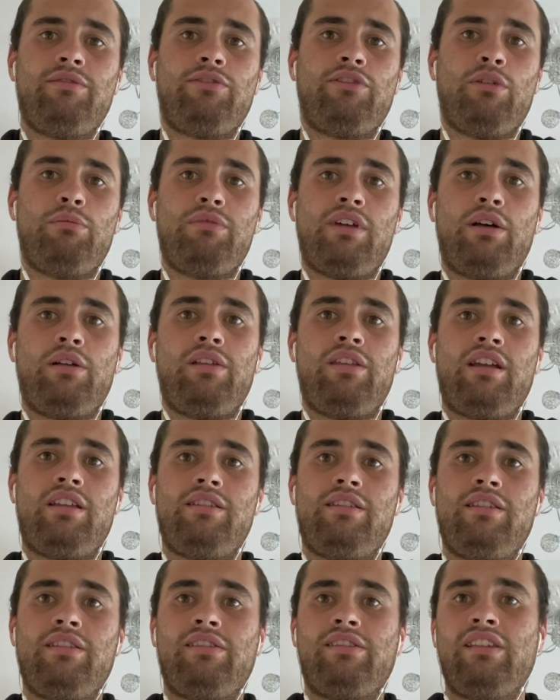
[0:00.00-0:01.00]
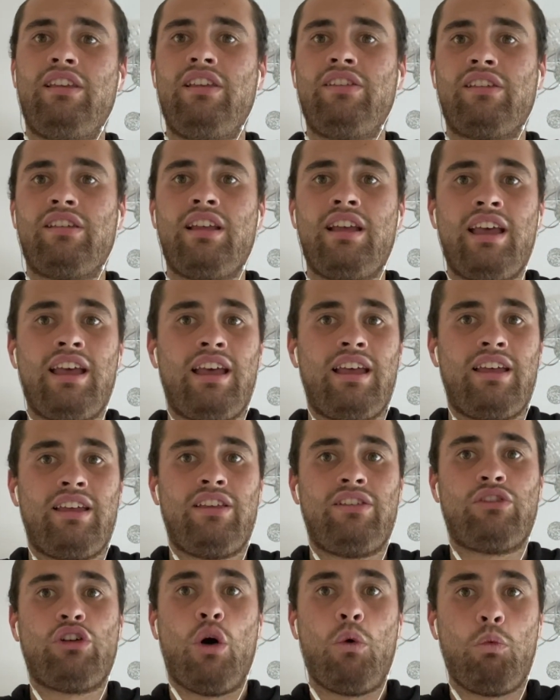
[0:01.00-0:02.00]
from now to the end of the season.
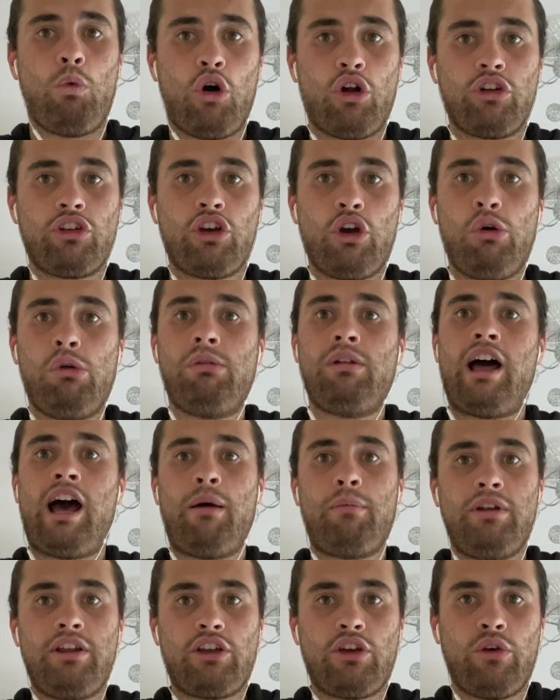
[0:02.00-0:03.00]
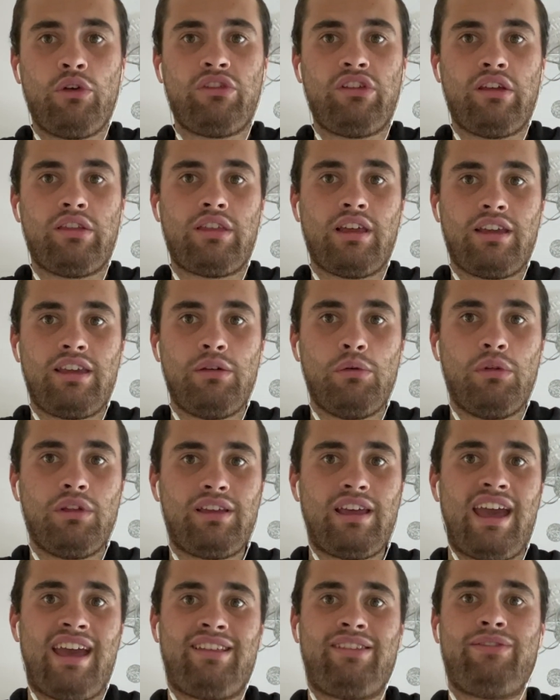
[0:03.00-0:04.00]
He's got one goal. How many goals do you think he will
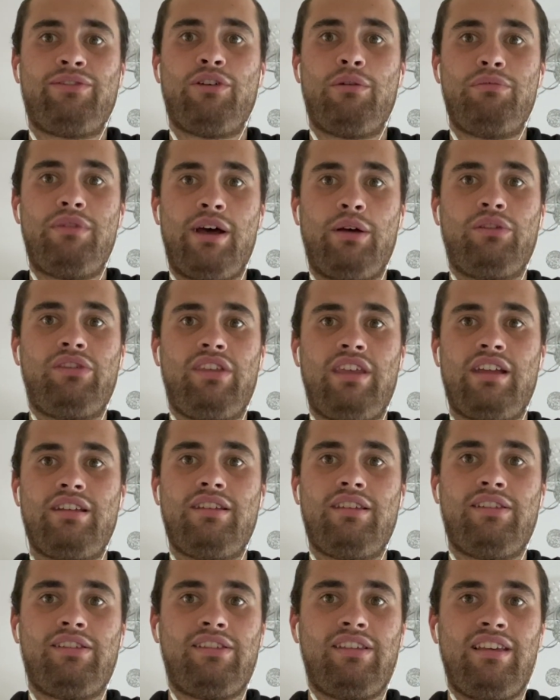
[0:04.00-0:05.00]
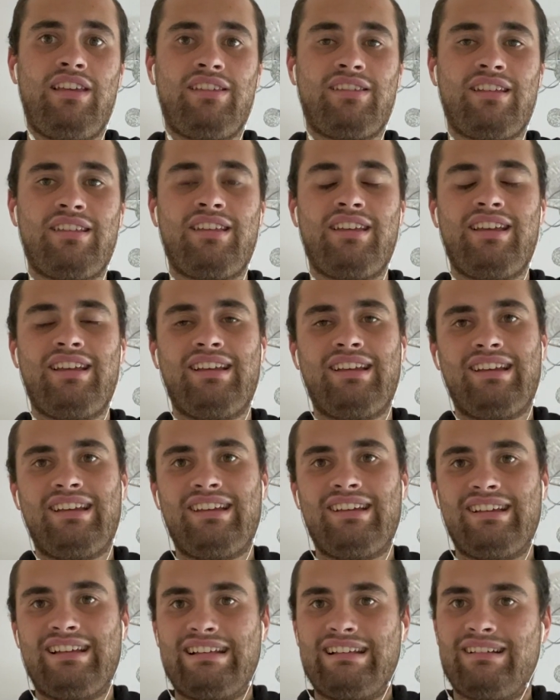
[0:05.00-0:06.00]
get from now to the end of the season?
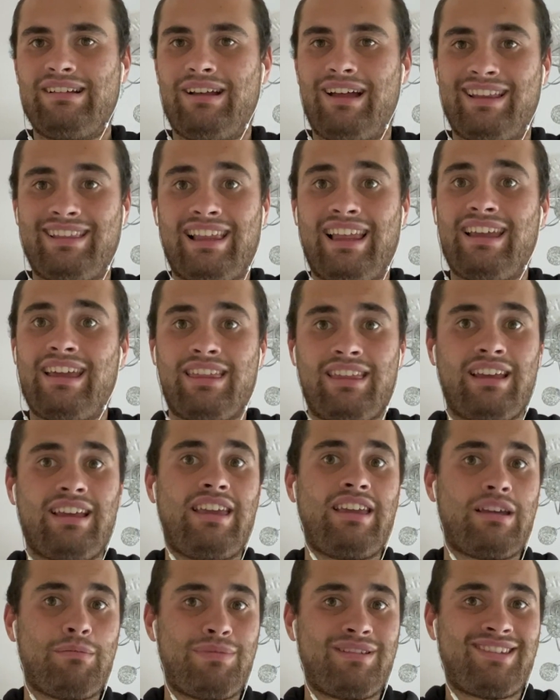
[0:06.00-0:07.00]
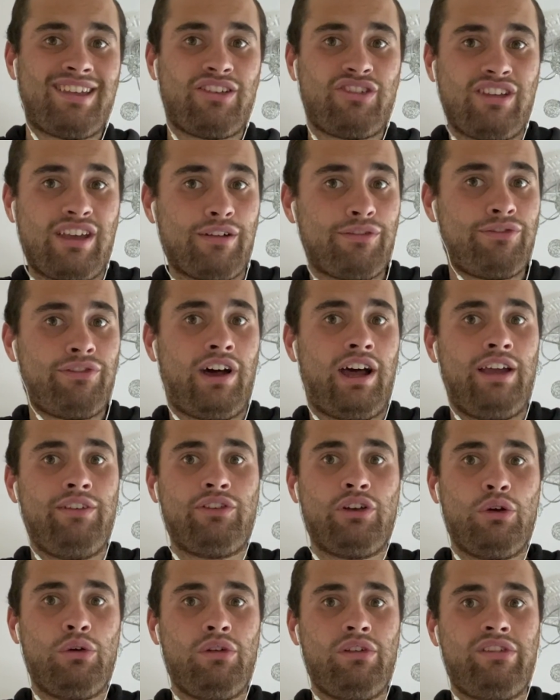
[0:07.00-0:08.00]
I'd like to think he could potentially get 5
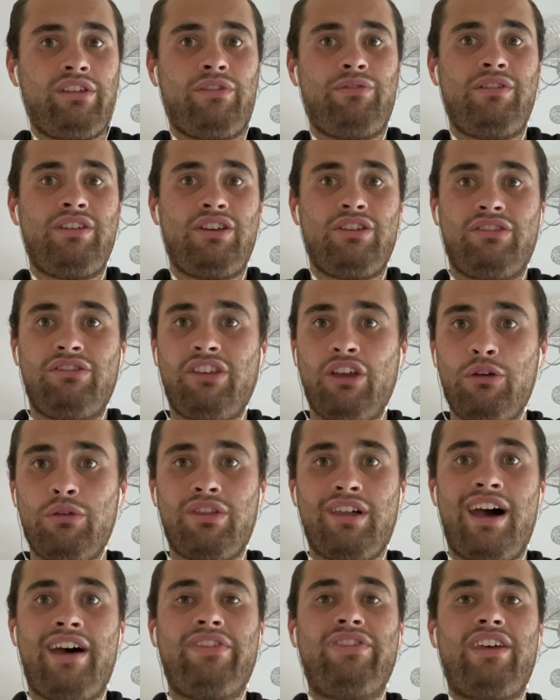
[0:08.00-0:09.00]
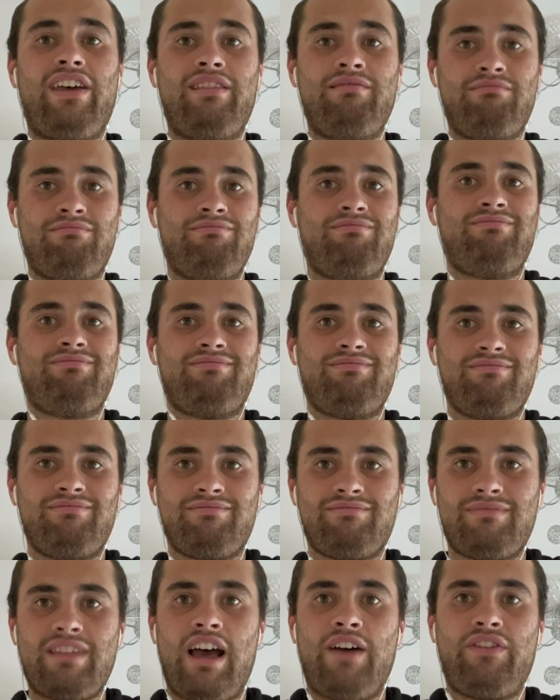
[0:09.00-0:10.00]
goals. If he could do that, then
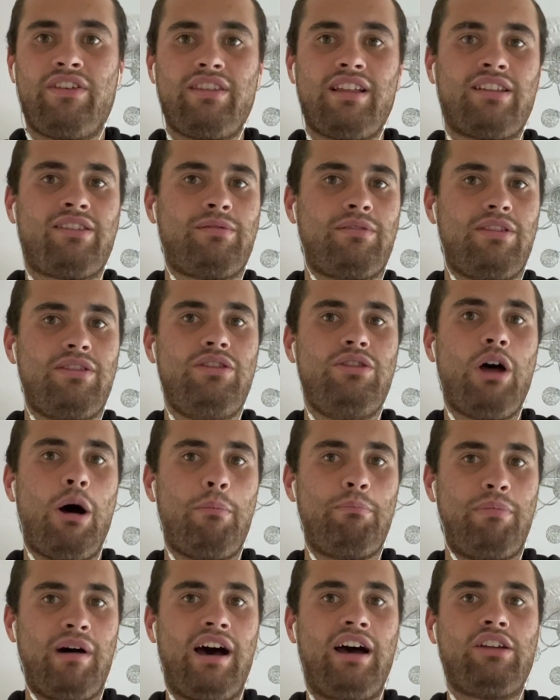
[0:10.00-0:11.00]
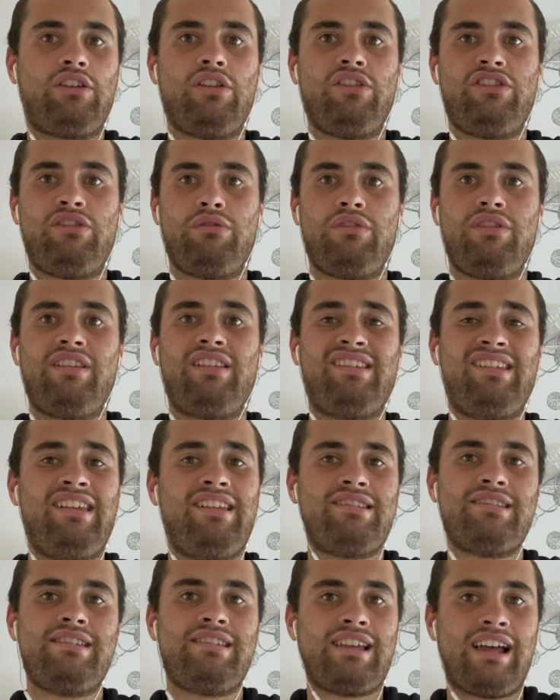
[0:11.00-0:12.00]
I think that's not bad considering the
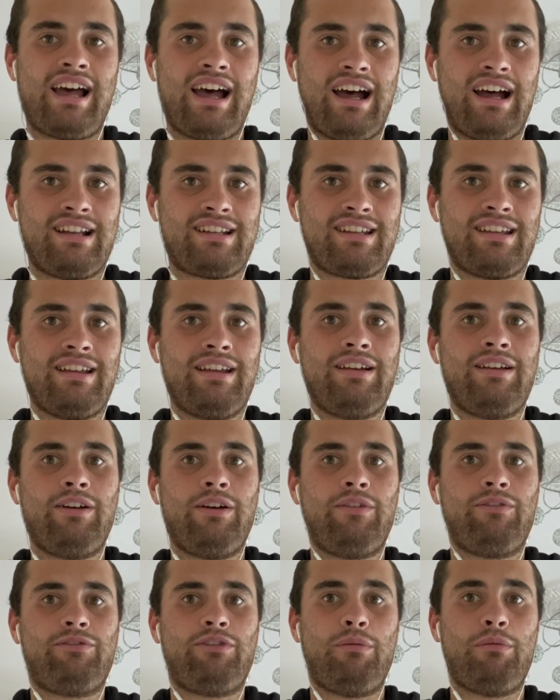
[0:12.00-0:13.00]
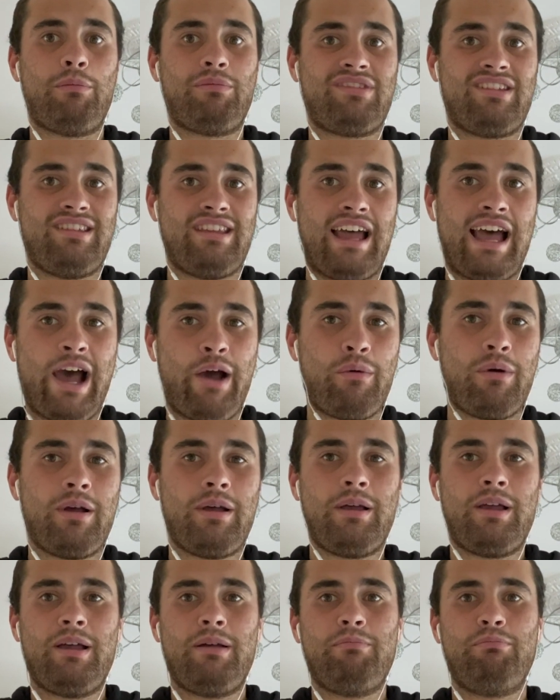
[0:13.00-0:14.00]
season he's had from up to now.
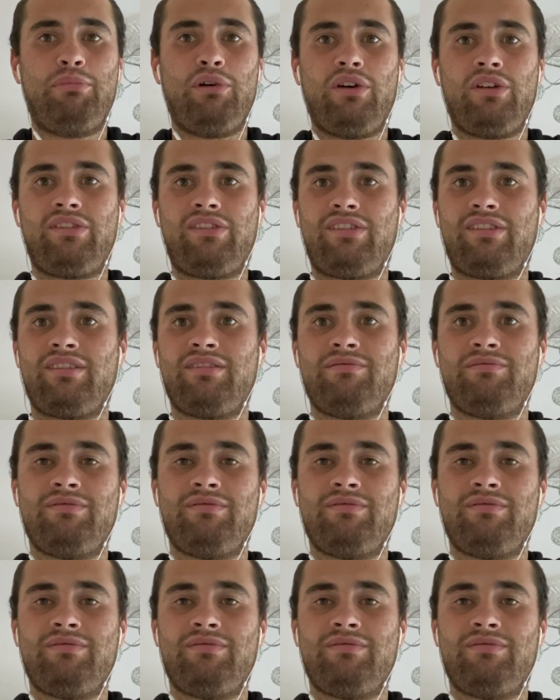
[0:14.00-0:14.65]
But